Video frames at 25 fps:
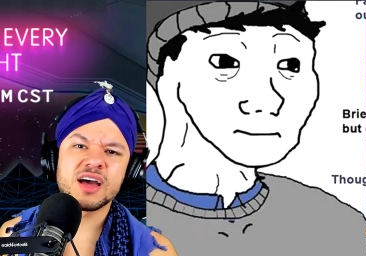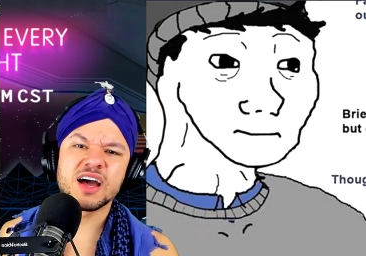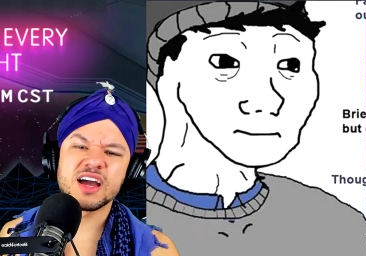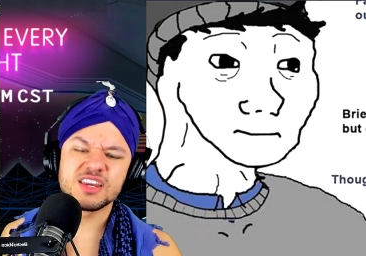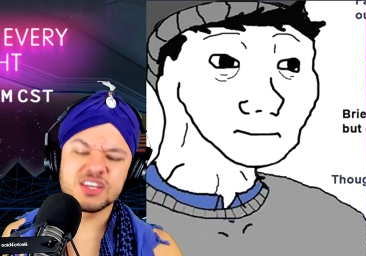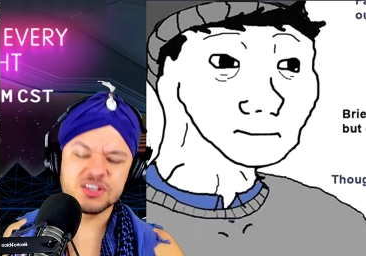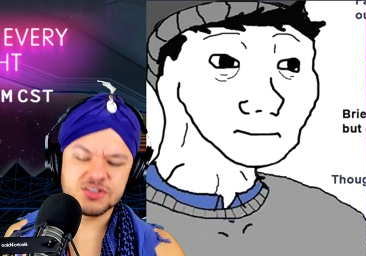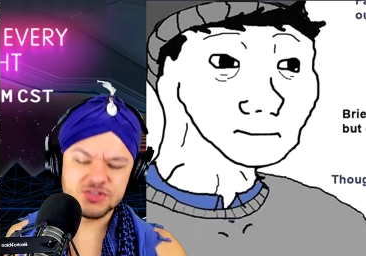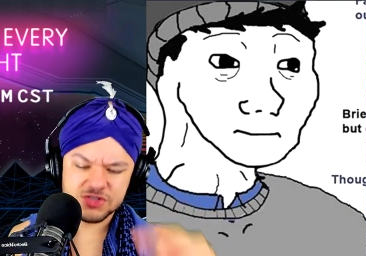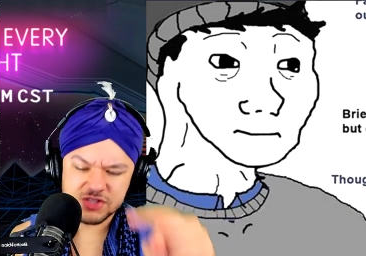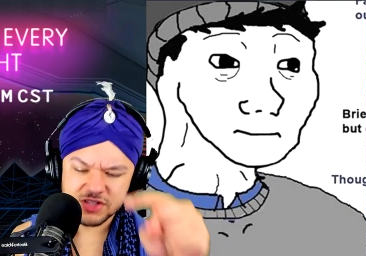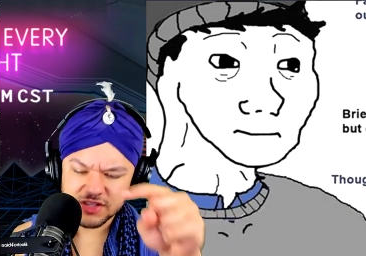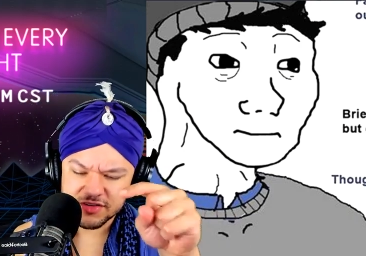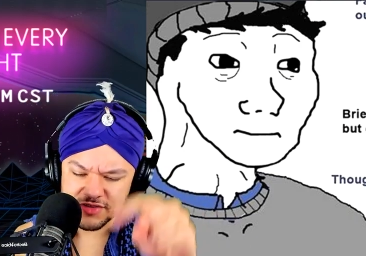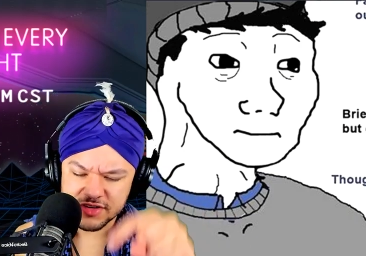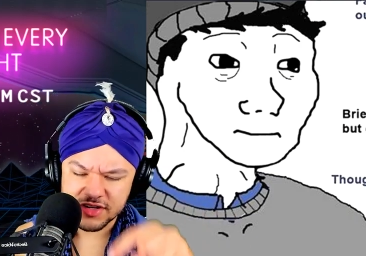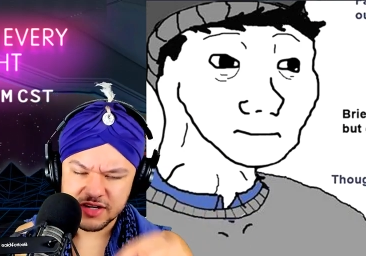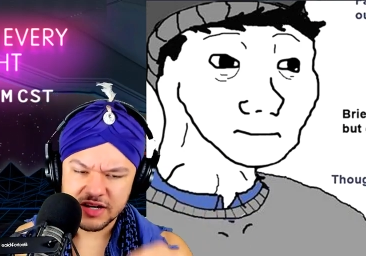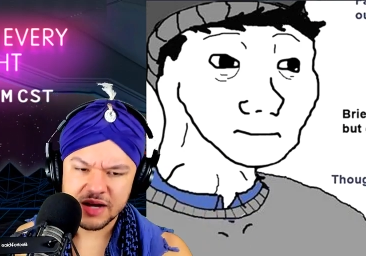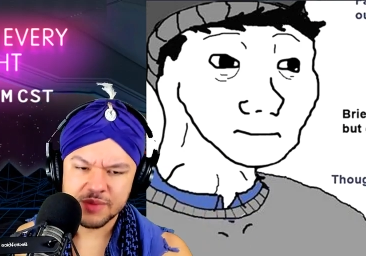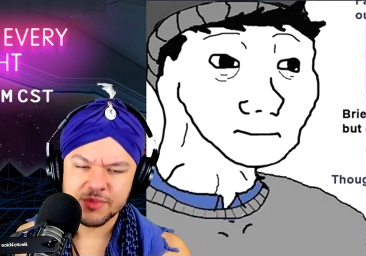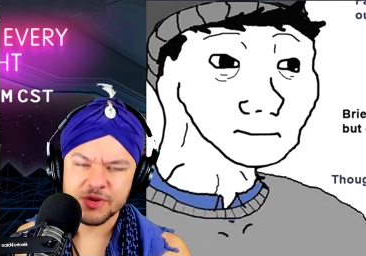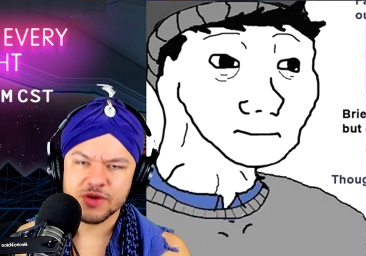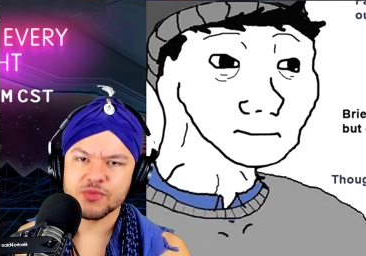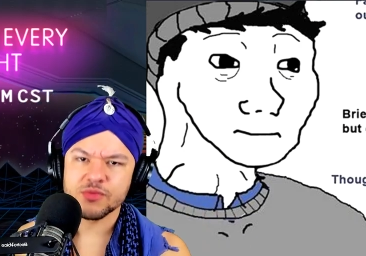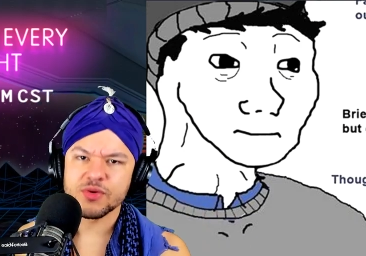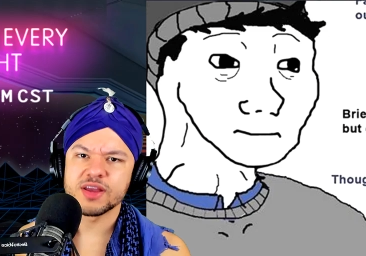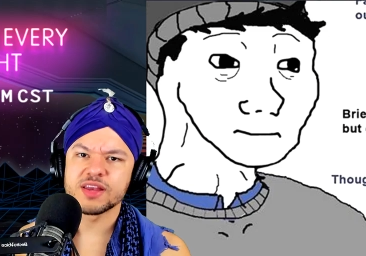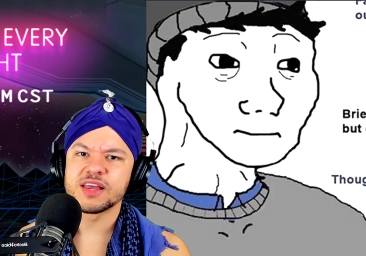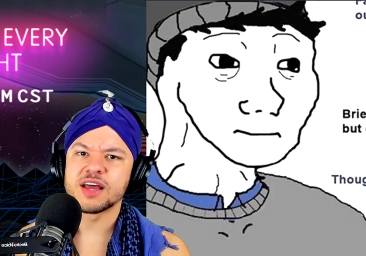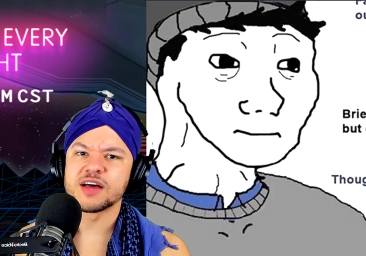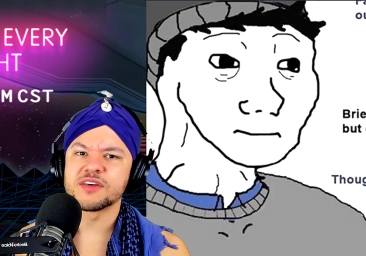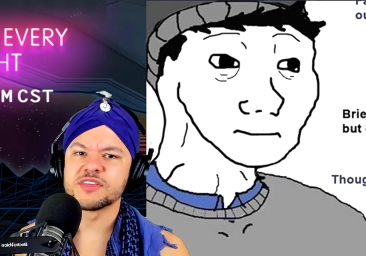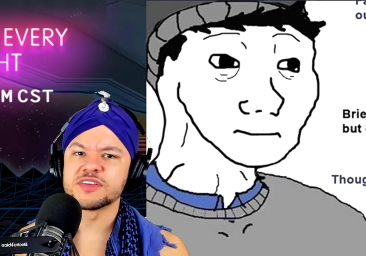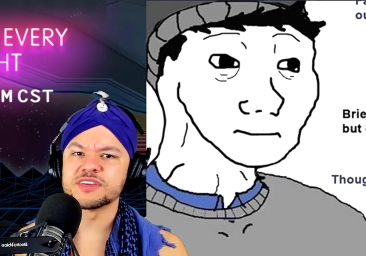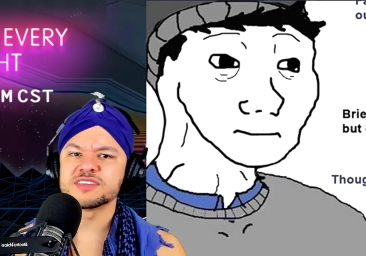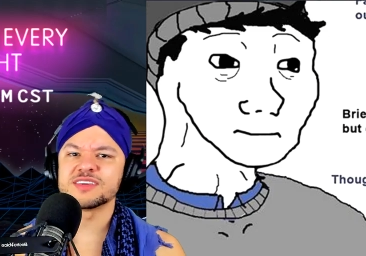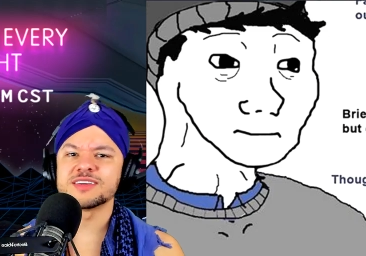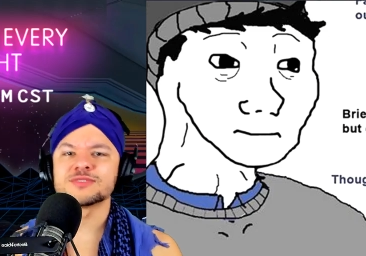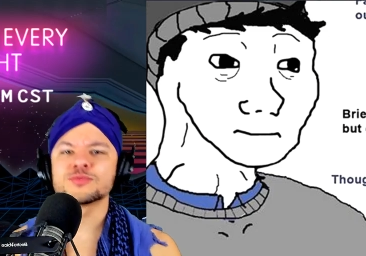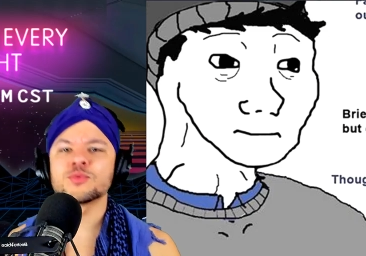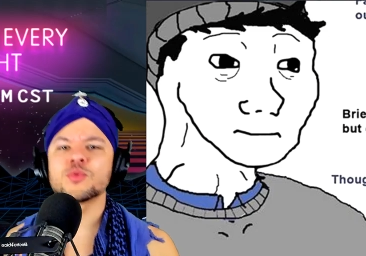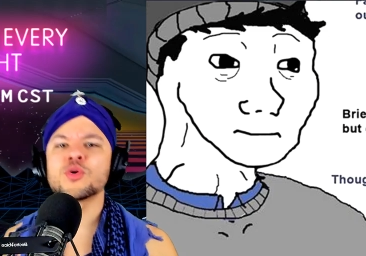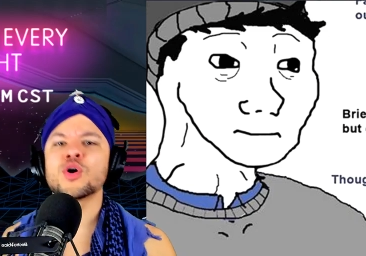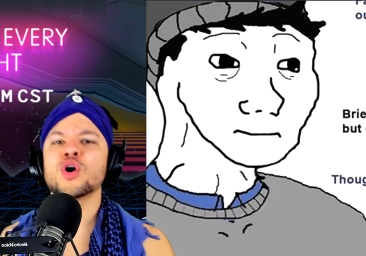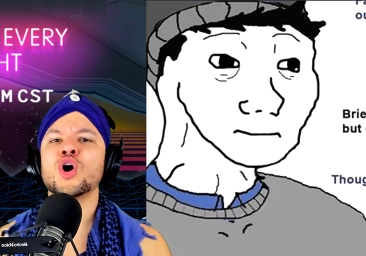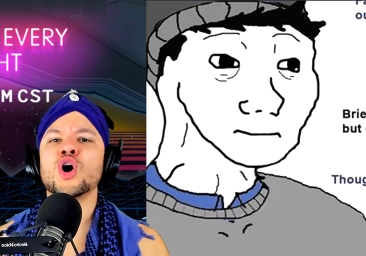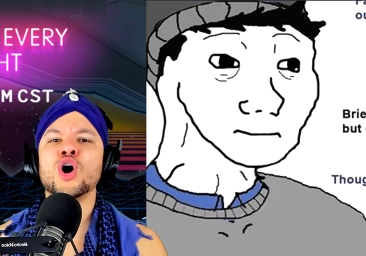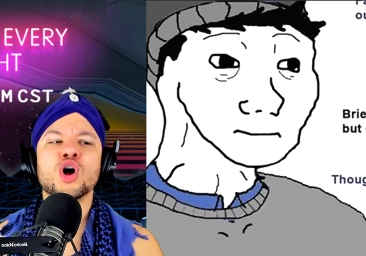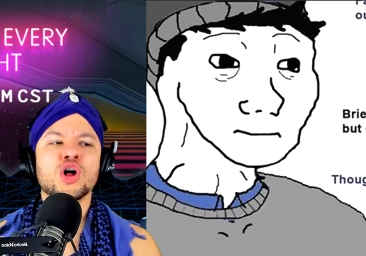Speaker 1: I need you to leave a comment right now that says
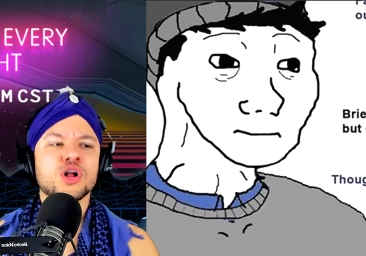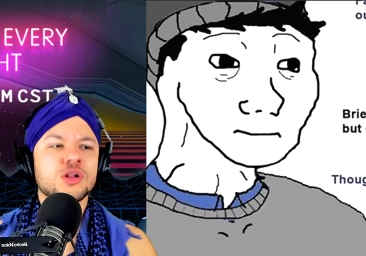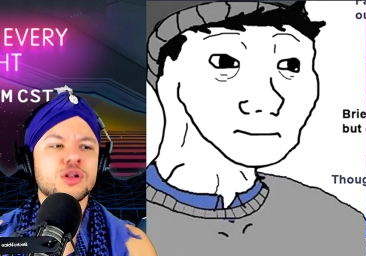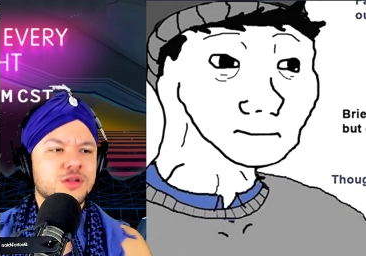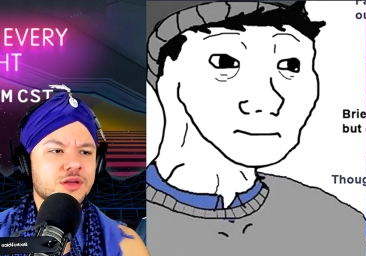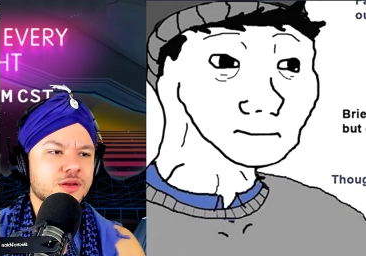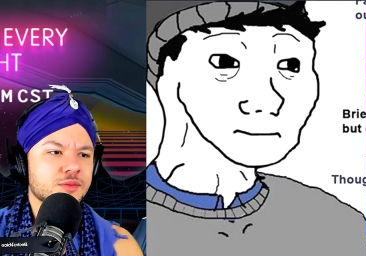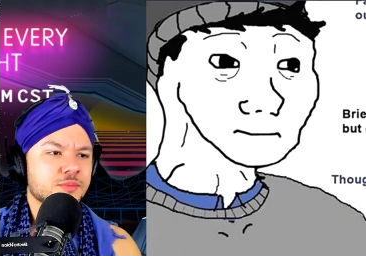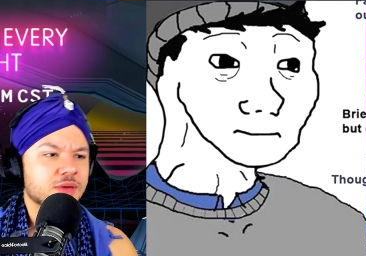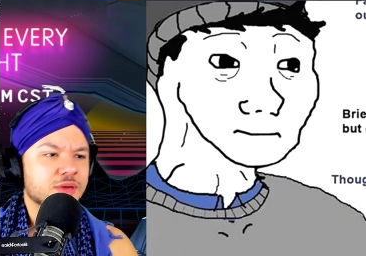we're all gonna